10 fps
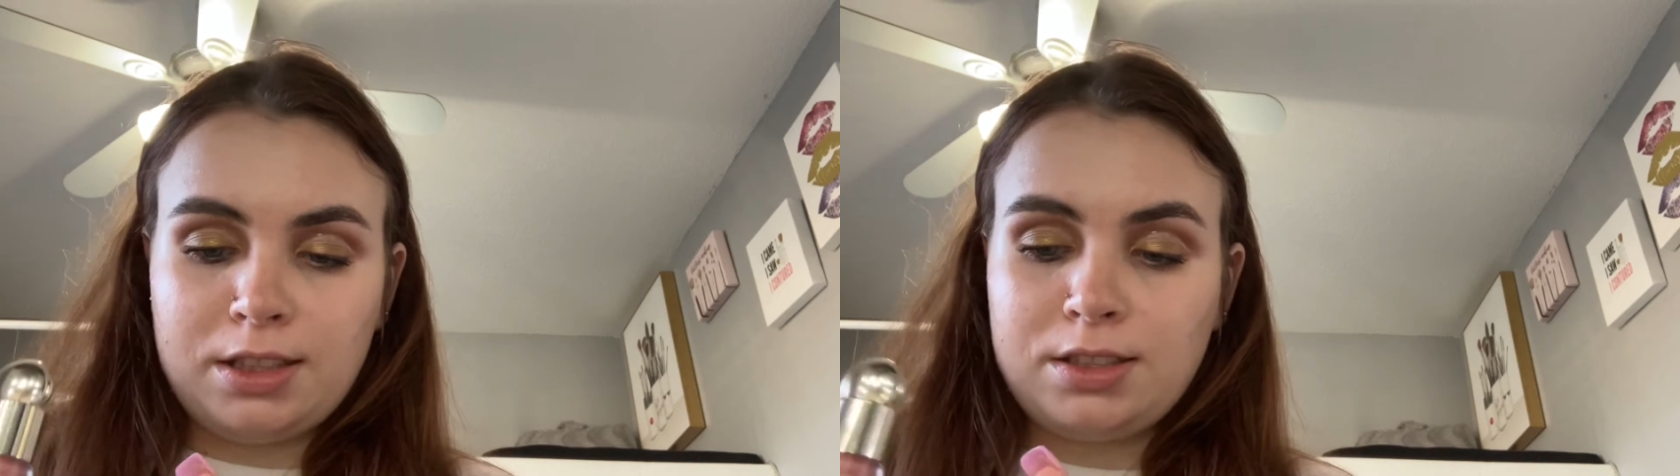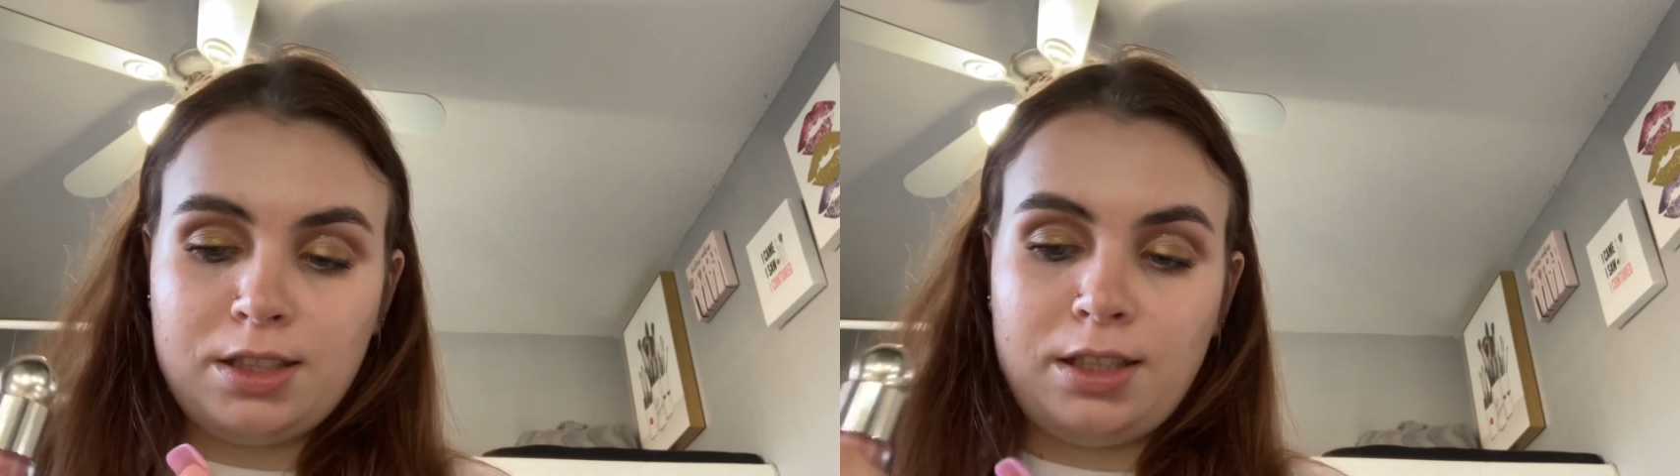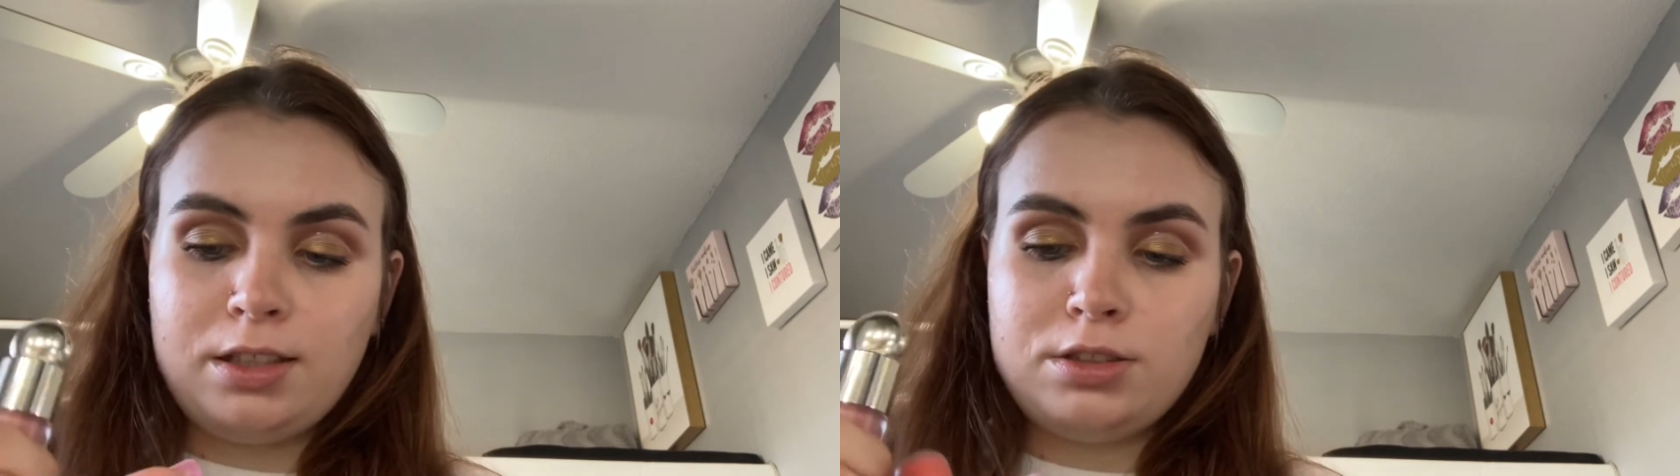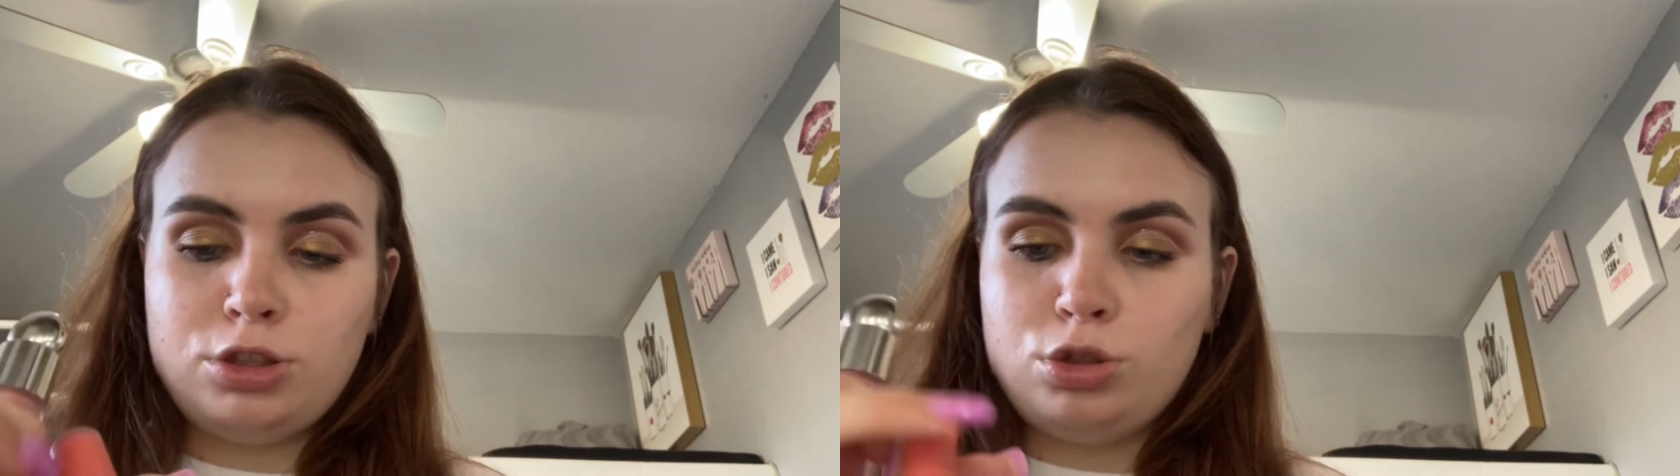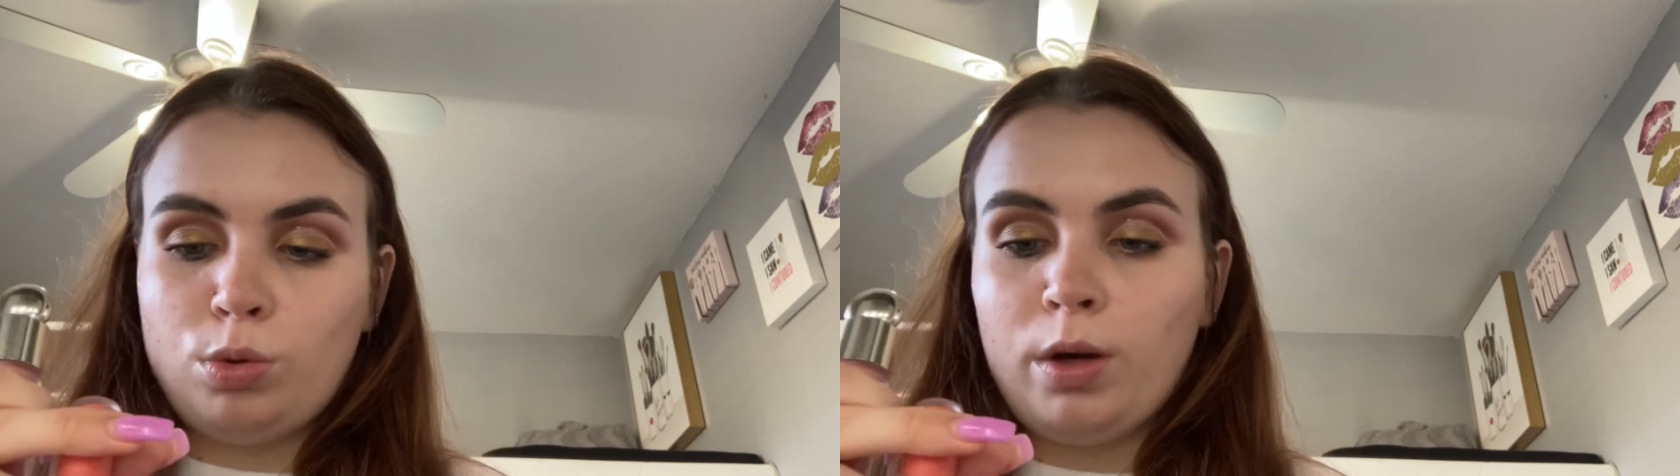This is
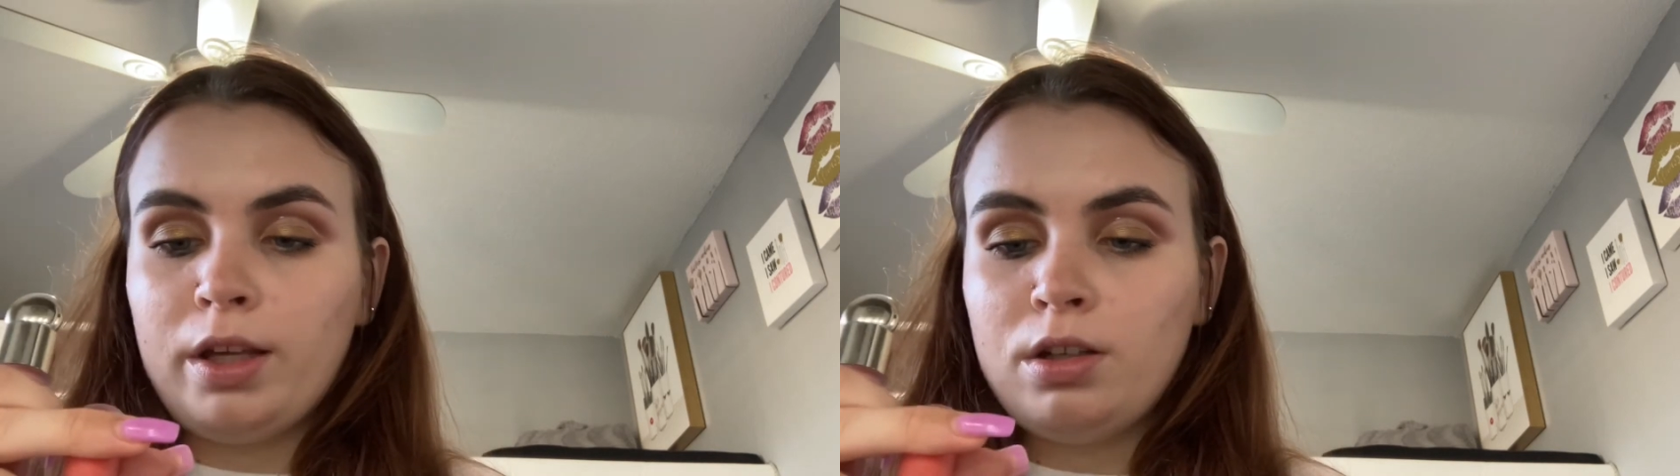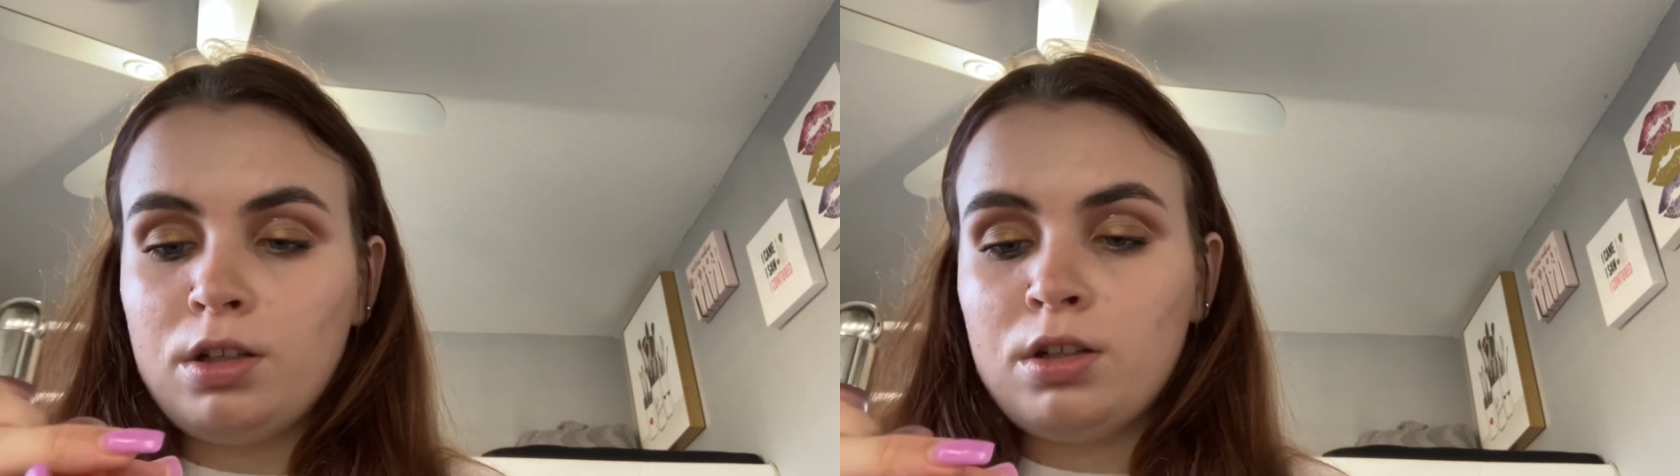Joy